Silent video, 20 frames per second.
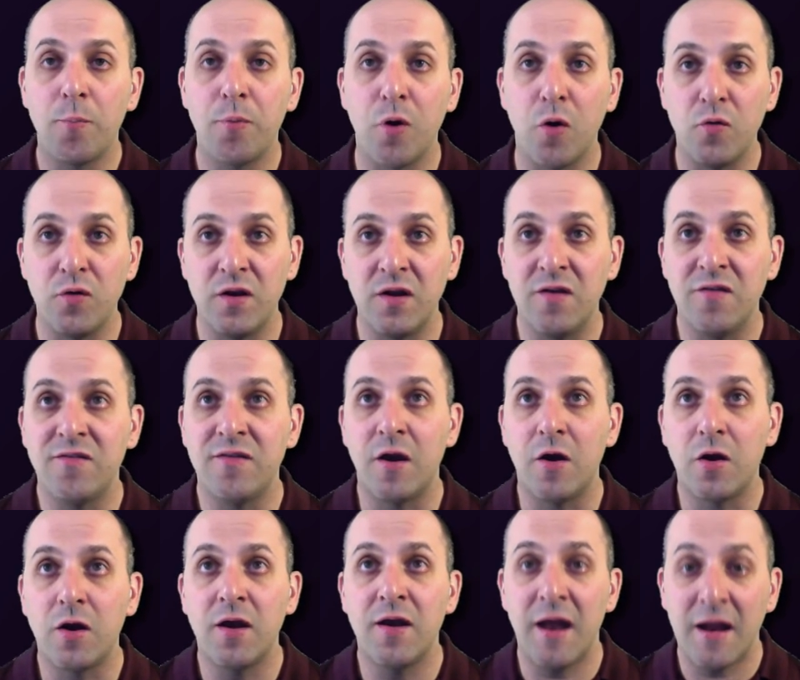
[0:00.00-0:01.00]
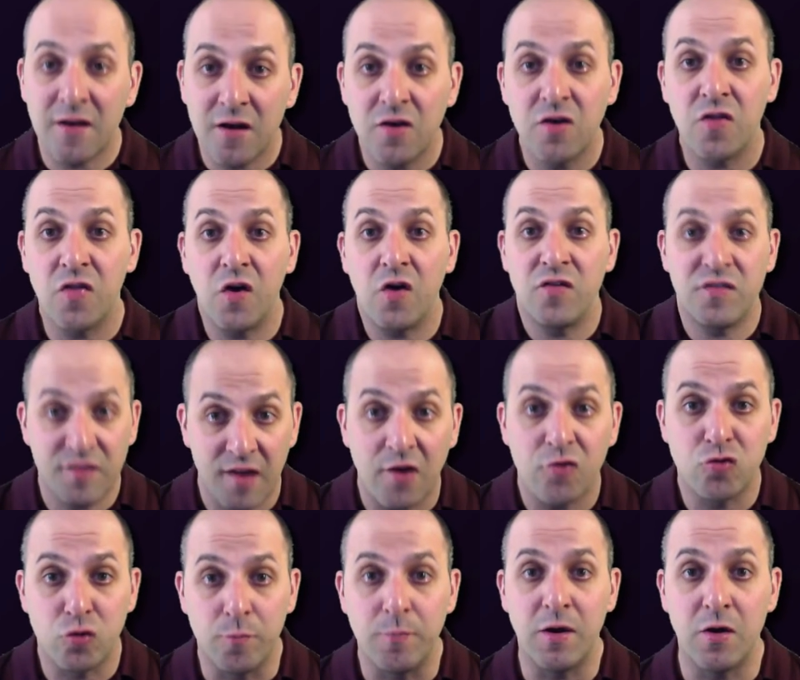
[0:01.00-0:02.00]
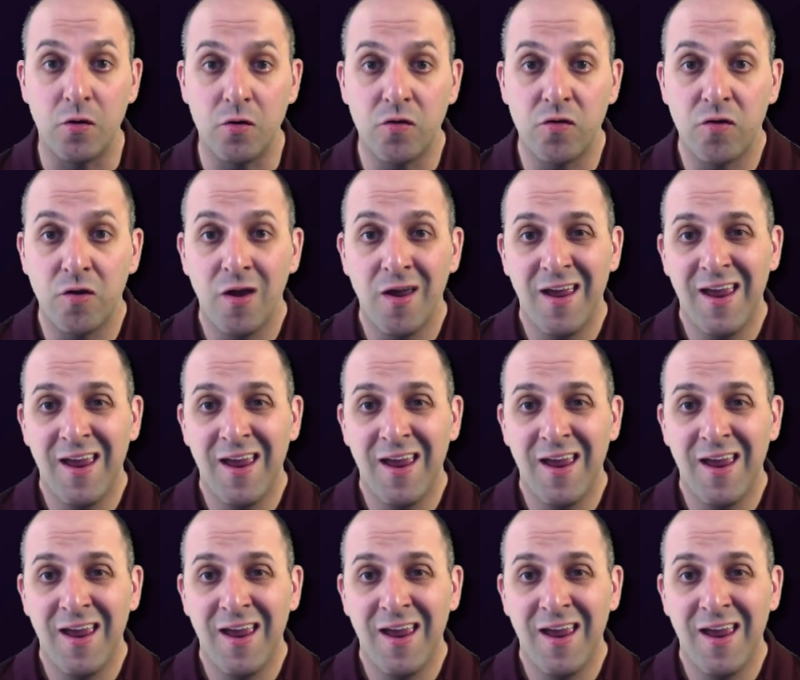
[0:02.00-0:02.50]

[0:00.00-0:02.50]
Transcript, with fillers: proteins that are connected to their centromeres.